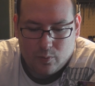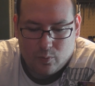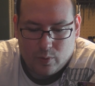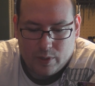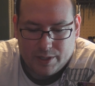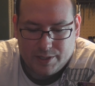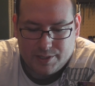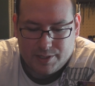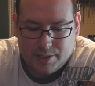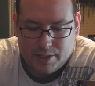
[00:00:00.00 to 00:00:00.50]

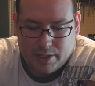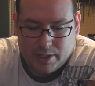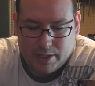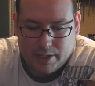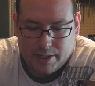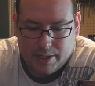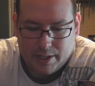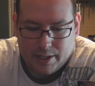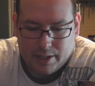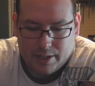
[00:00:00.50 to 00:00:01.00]
what
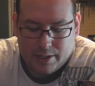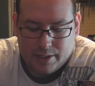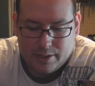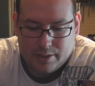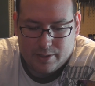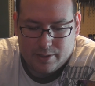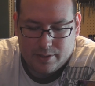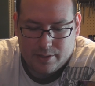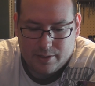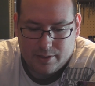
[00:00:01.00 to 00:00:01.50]
I
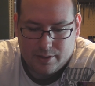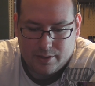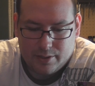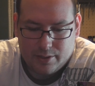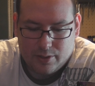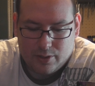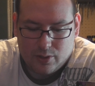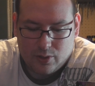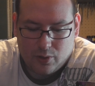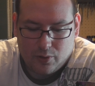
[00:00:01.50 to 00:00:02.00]

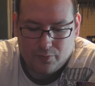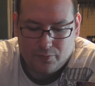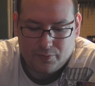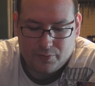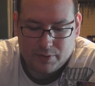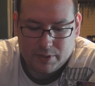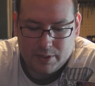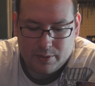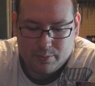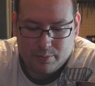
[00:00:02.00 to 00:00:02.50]

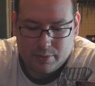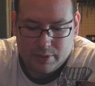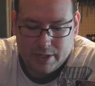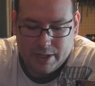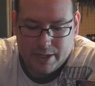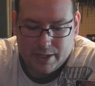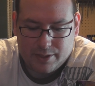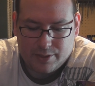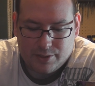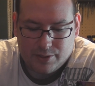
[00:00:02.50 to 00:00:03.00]
hopefully
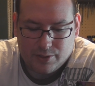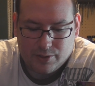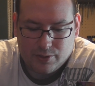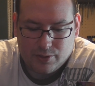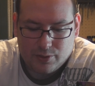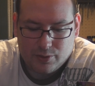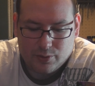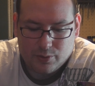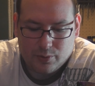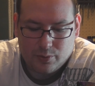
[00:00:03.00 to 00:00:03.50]
plan to
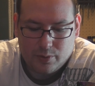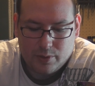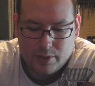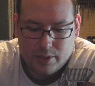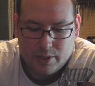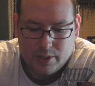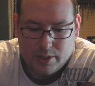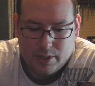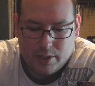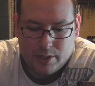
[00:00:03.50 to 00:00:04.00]
do
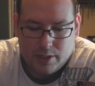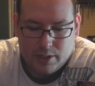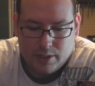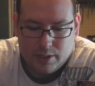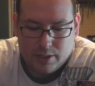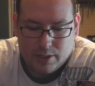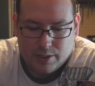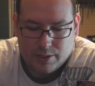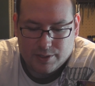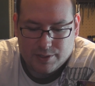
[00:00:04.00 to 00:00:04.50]

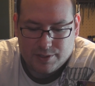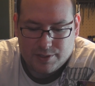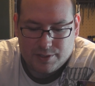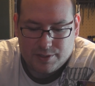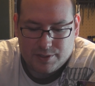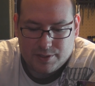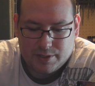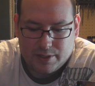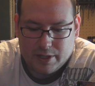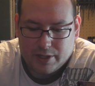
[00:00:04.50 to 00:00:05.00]

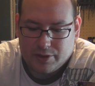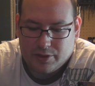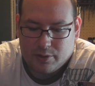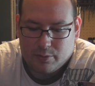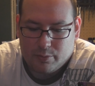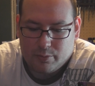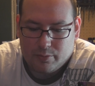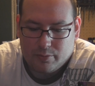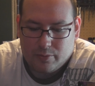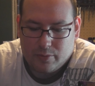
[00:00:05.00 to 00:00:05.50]
is cut
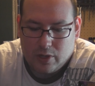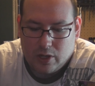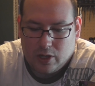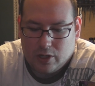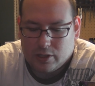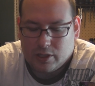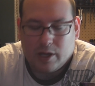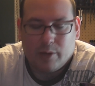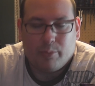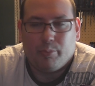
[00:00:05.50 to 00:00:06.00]
them
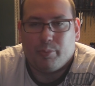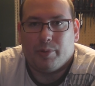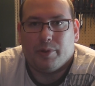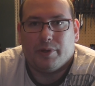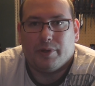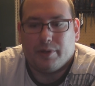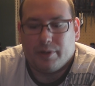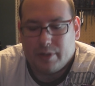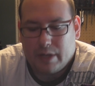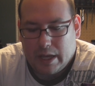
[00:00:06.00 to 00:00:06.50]
all up
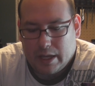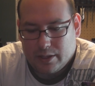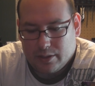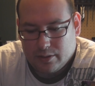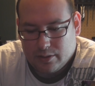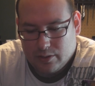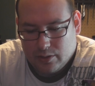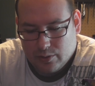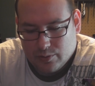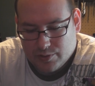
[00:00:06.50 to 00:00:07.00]

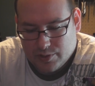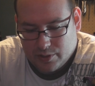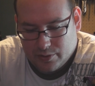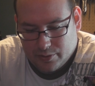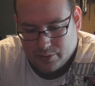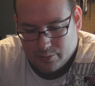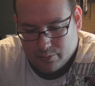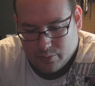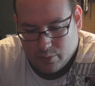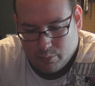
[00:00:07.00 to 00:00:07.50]
and use all
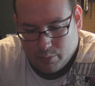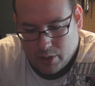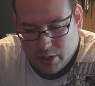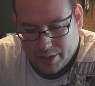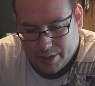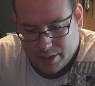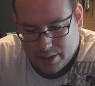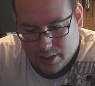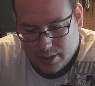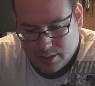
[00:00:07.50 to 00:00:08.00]
the
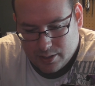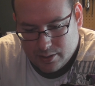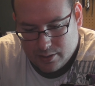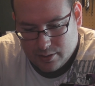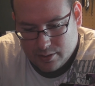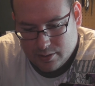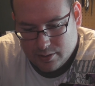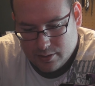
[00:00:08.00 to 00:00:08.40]
robotic